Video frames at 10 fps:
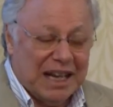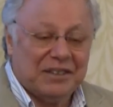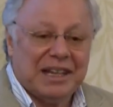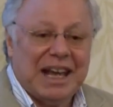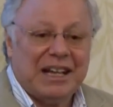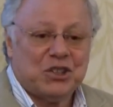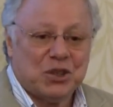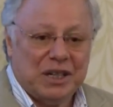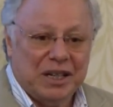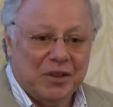and
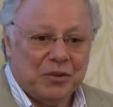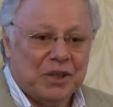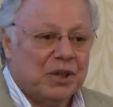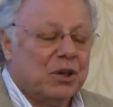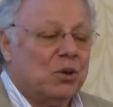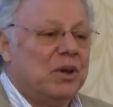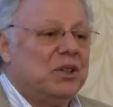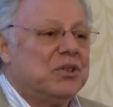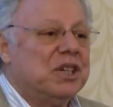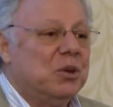actually, when
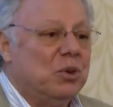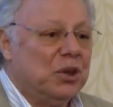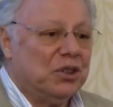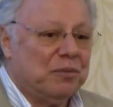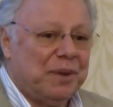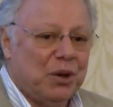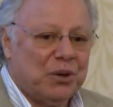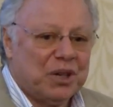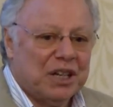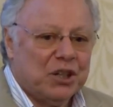you say a word of
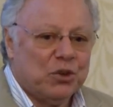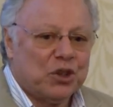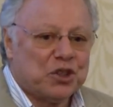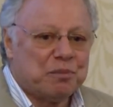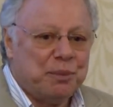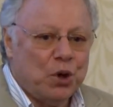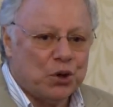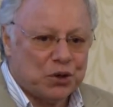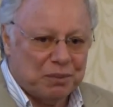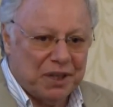power, you're a
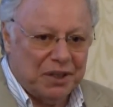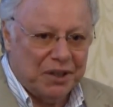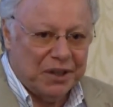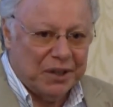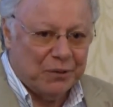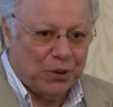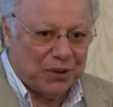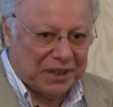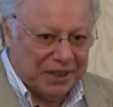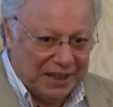spokesman for
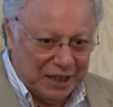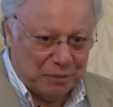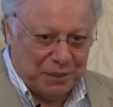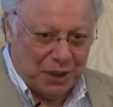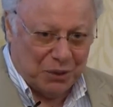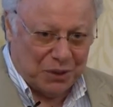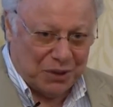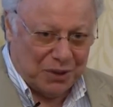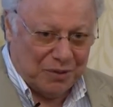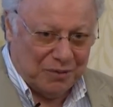that higher power.
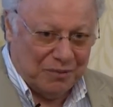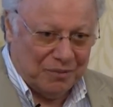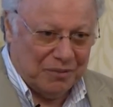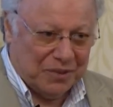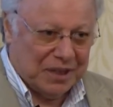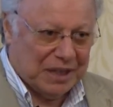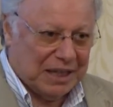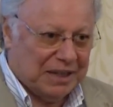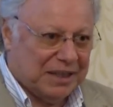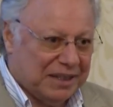
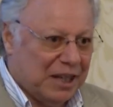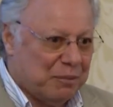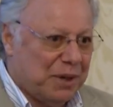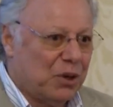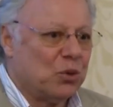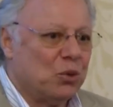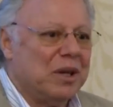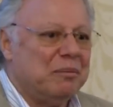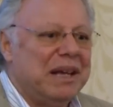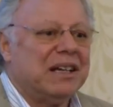And that higher power
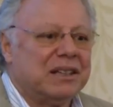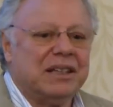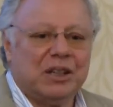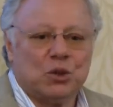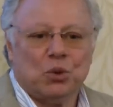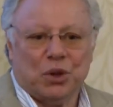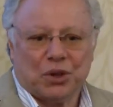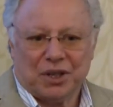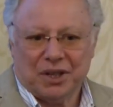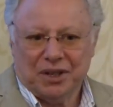will make things
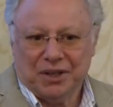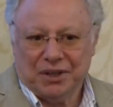work.